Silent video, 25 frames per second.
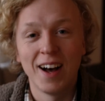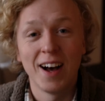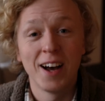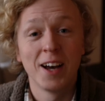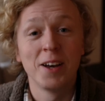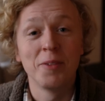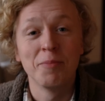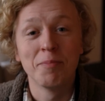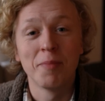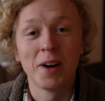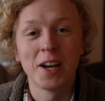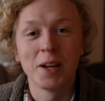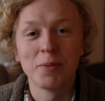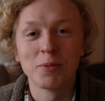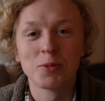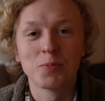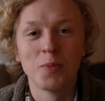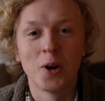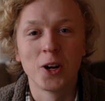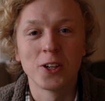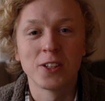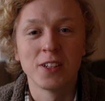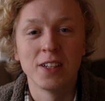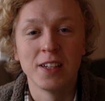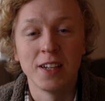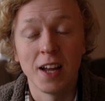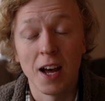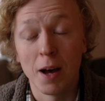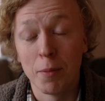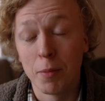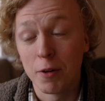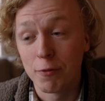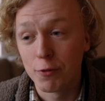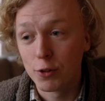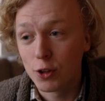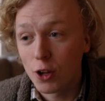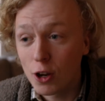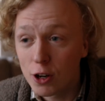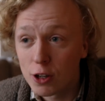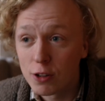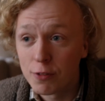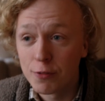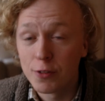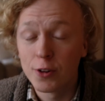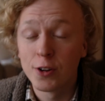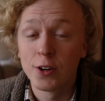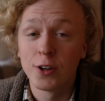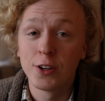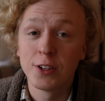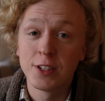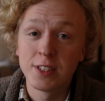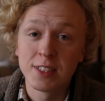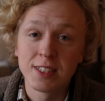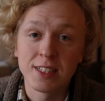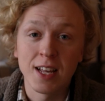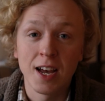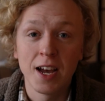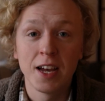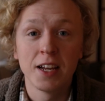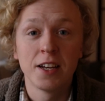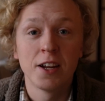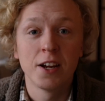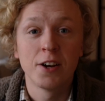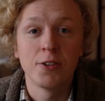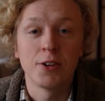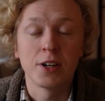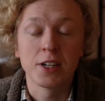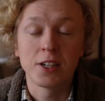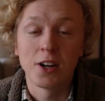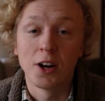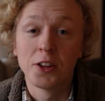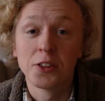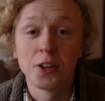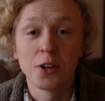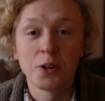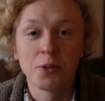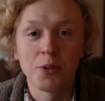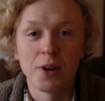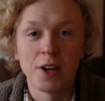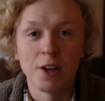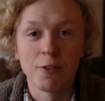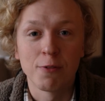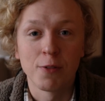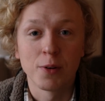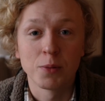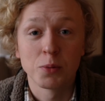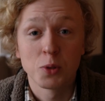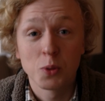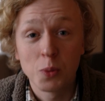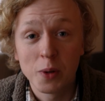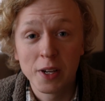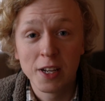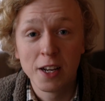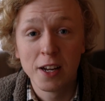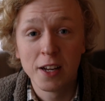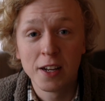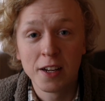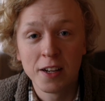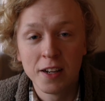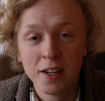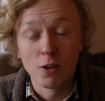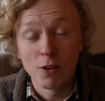Hi, my name is Martin. I'm a photographer, designer and content creator from Sweden.